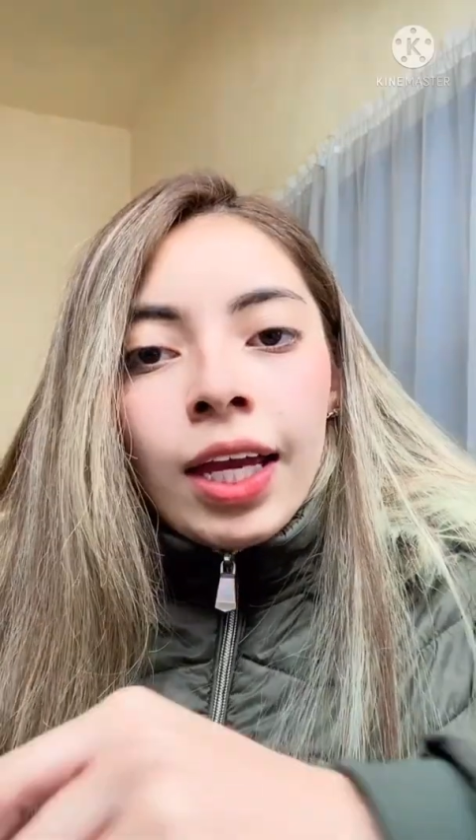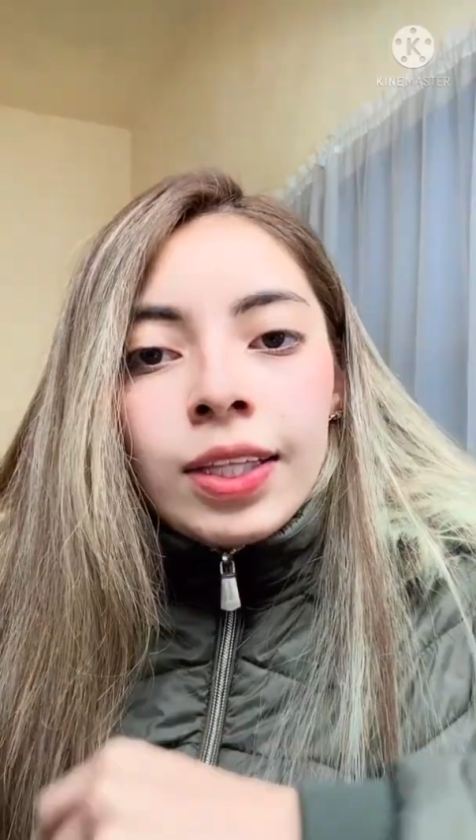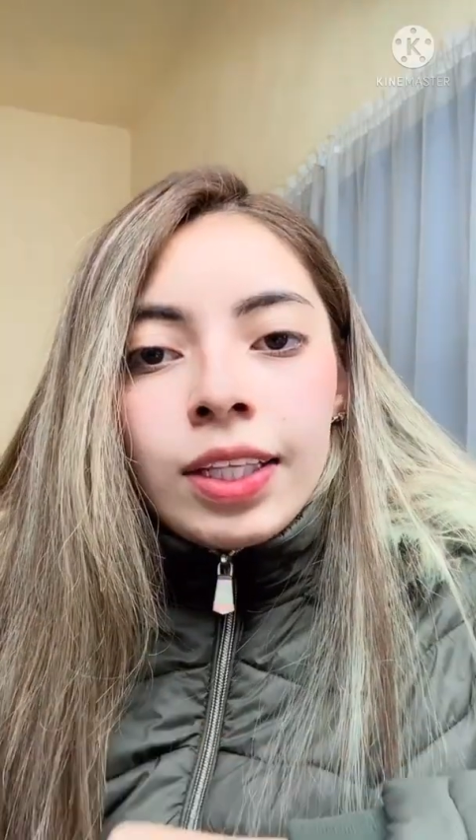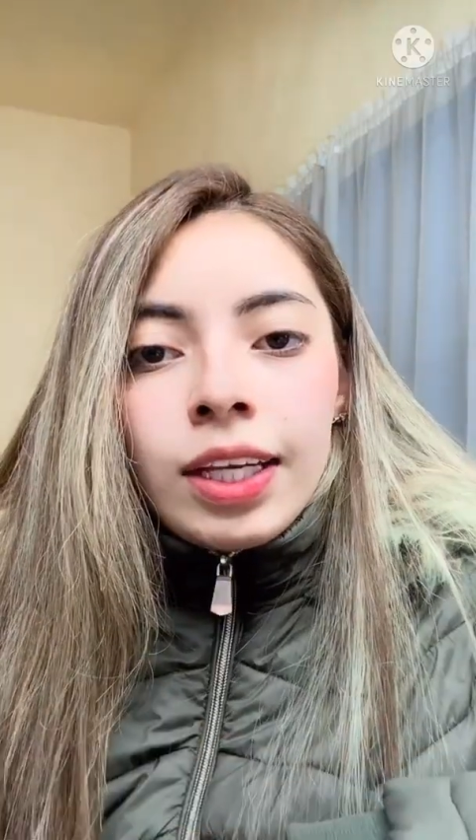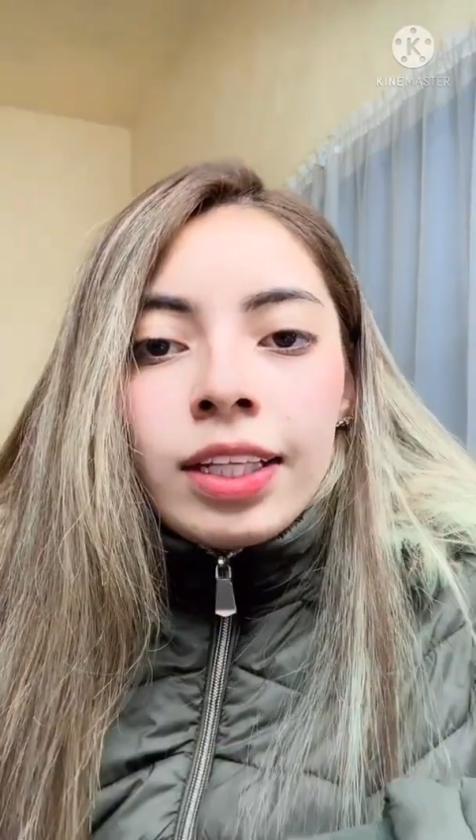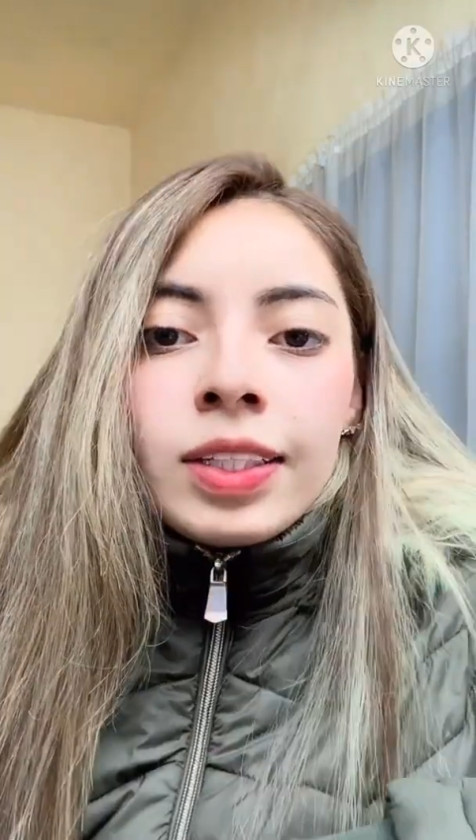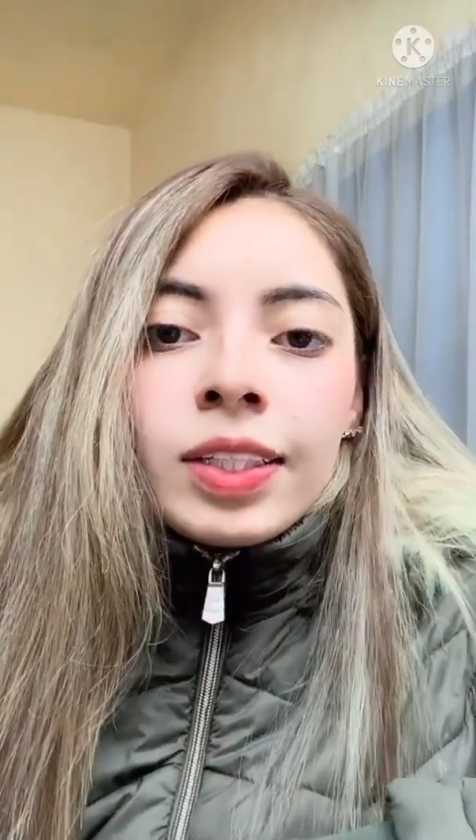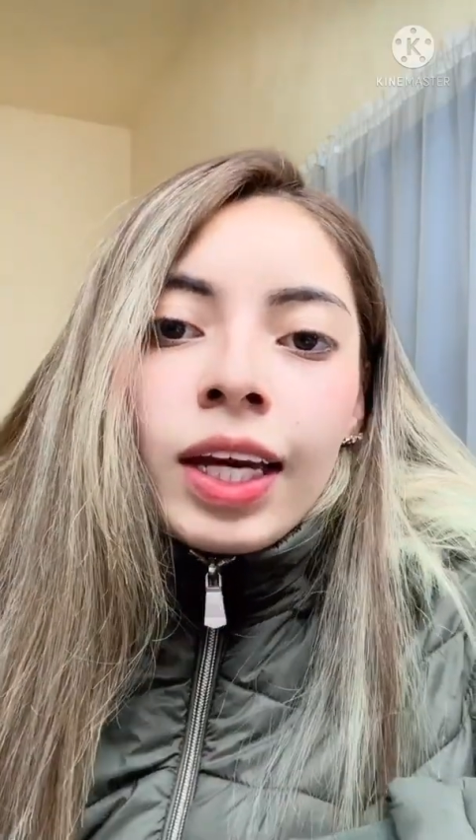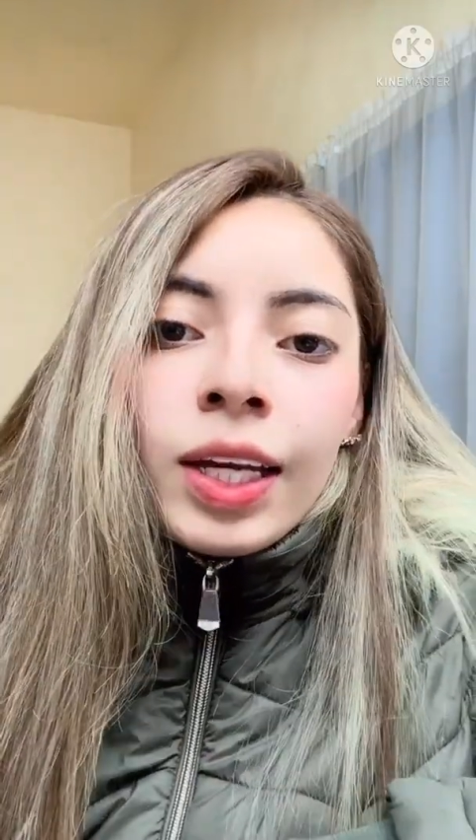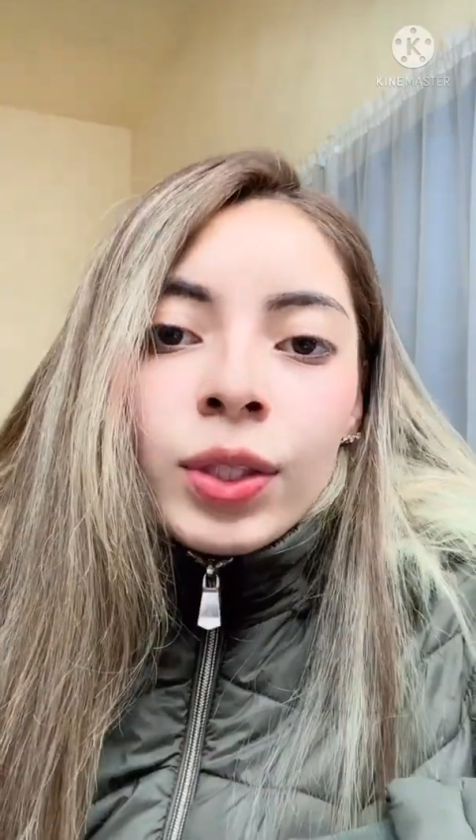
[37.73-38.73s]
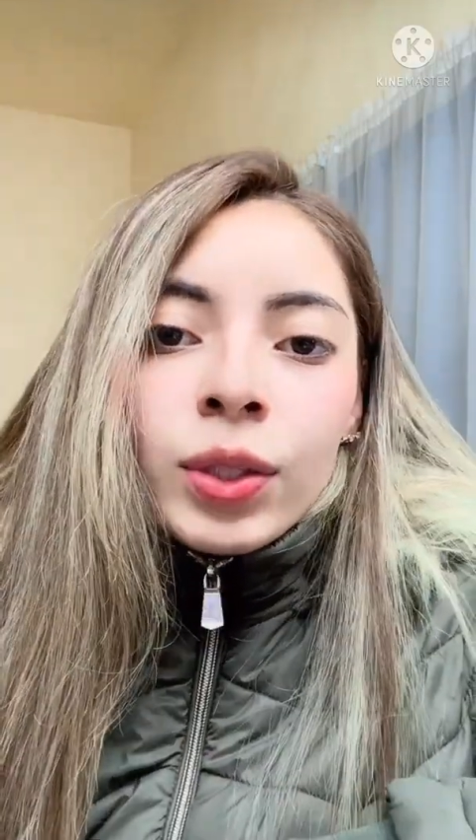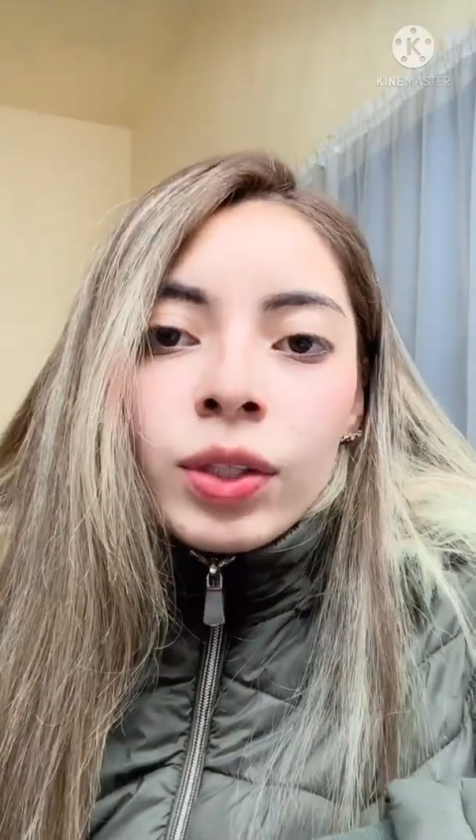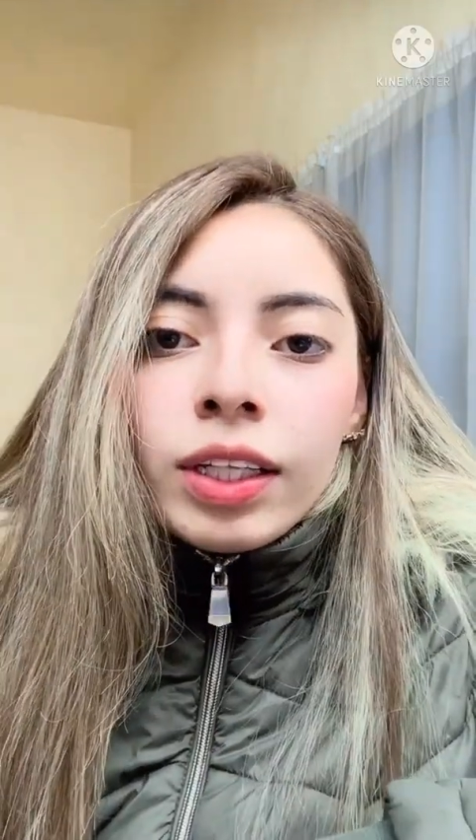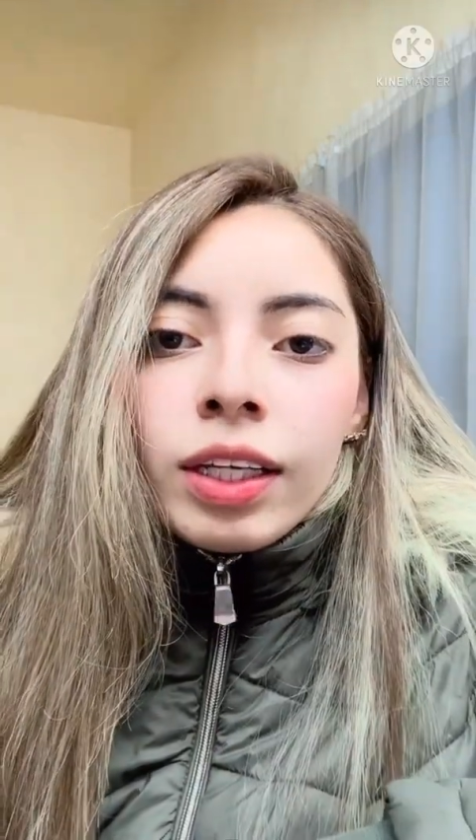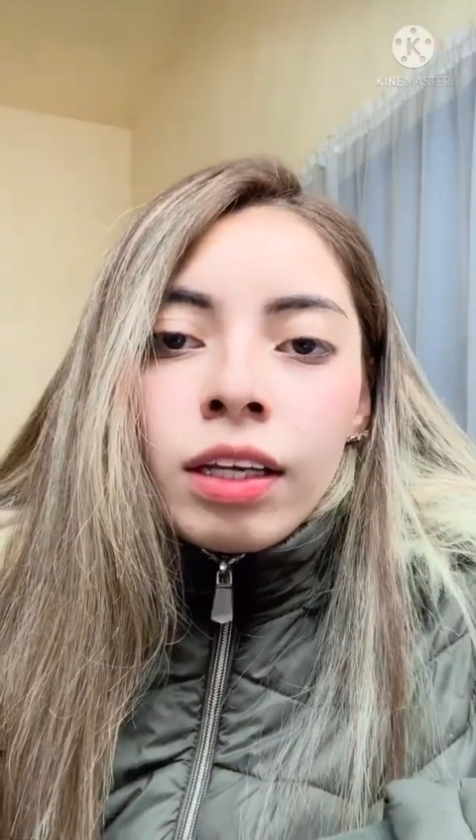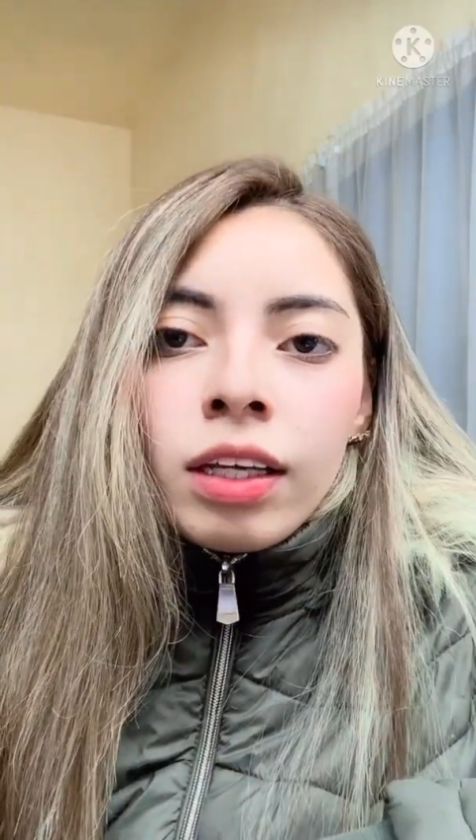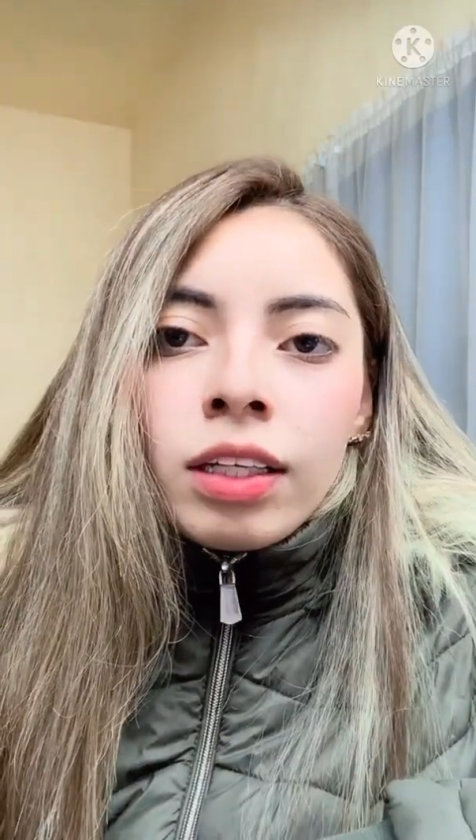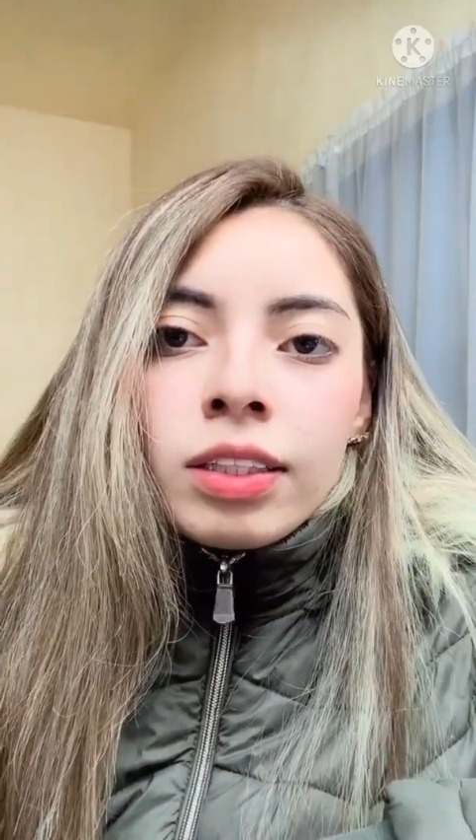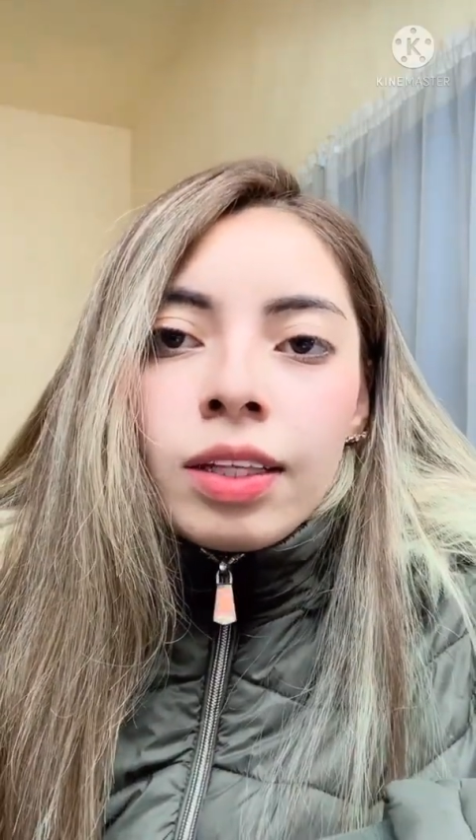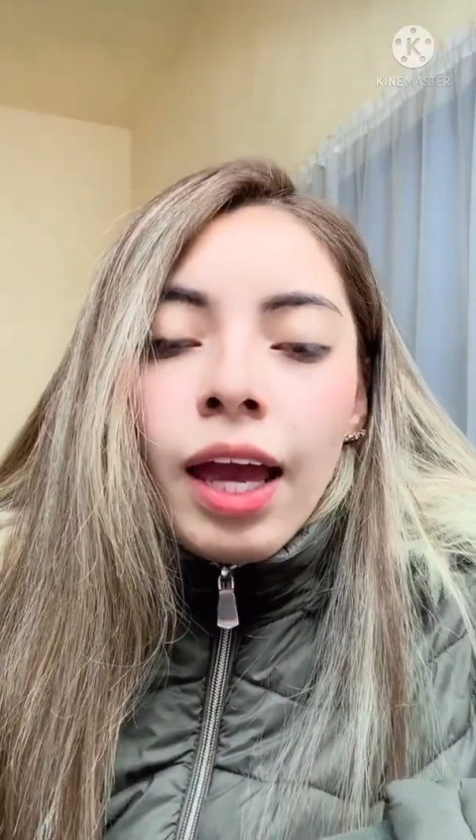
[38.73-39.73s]
Its skeleton
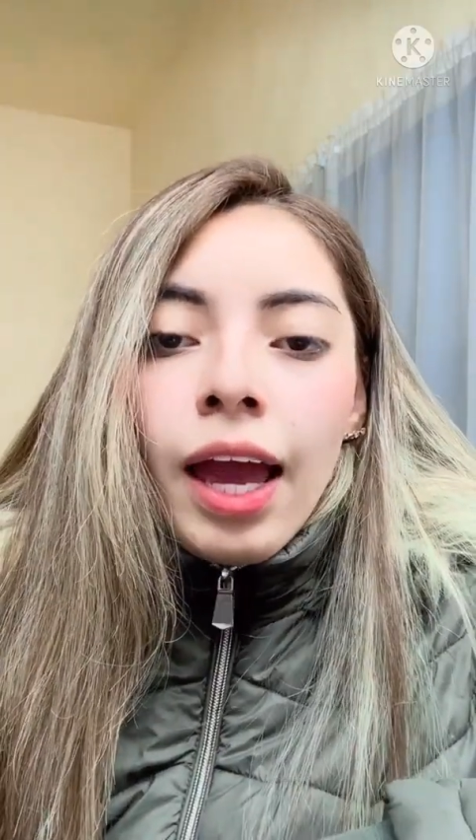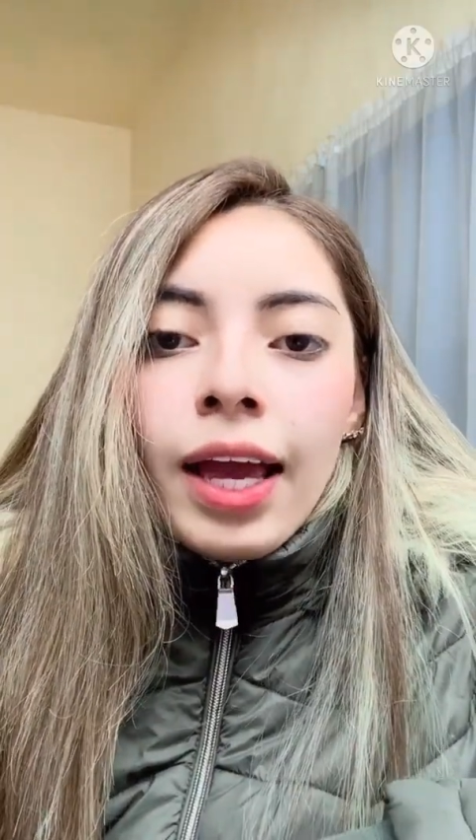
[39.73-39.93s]
is